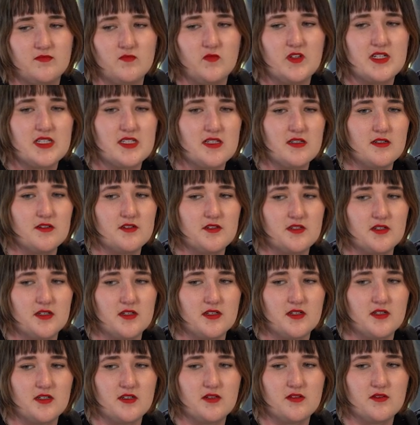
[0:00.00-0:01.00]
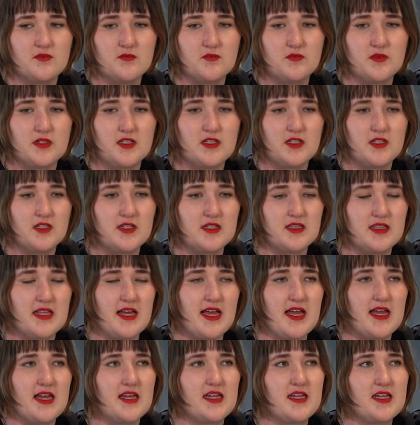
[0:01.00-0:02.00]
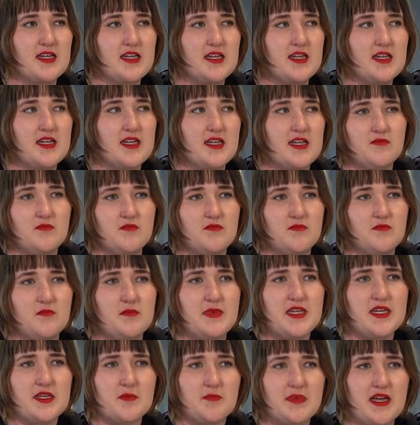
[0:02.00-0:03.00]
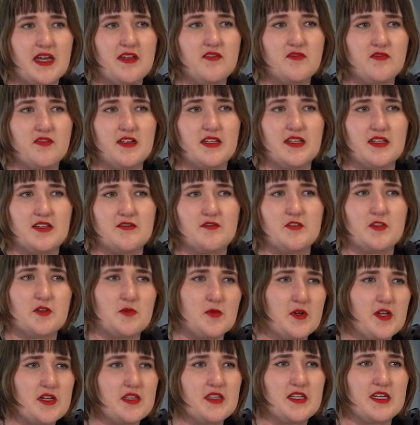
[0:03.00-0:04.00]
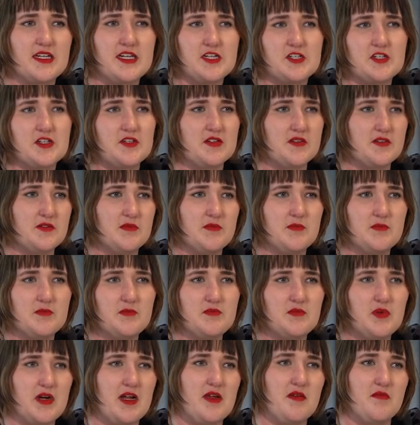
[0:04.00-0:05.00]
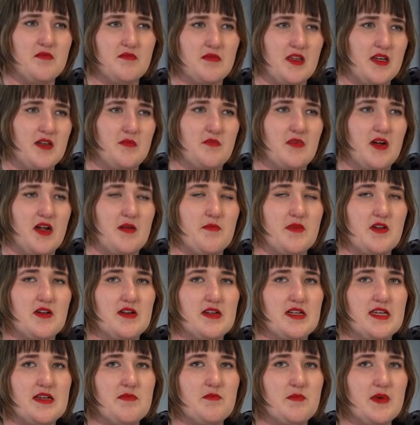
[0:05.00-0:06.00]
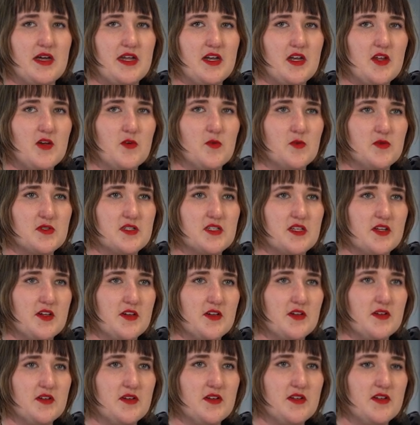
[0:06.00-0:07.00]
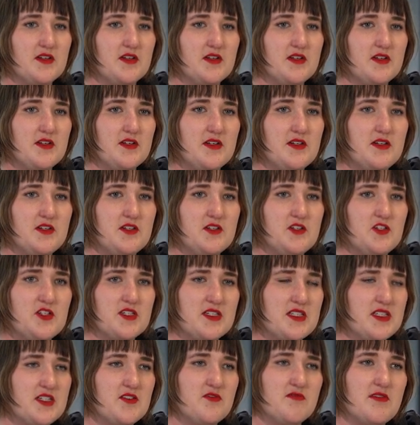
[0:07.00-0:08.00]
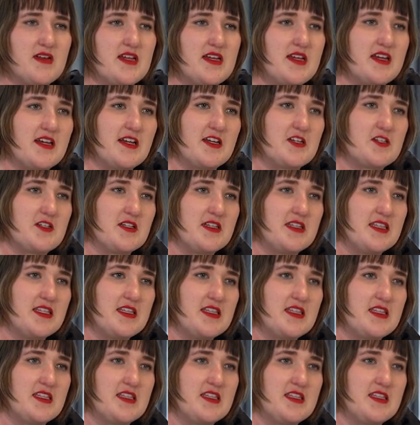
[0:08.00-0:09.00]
Resolution would look like being paid fairly for the work that I do, primarily, but also just a recognition that